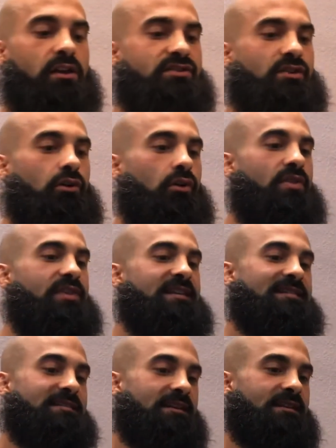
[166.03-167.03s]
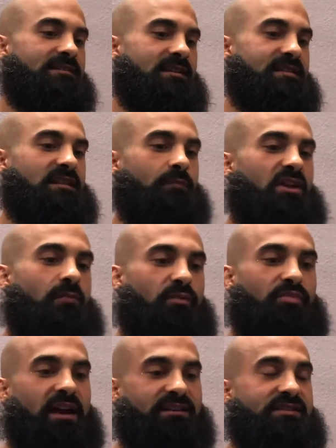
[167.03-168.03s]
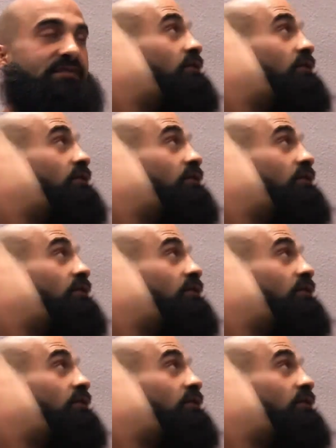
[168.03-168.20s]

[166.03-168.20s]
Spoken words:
So this is a samyama practice.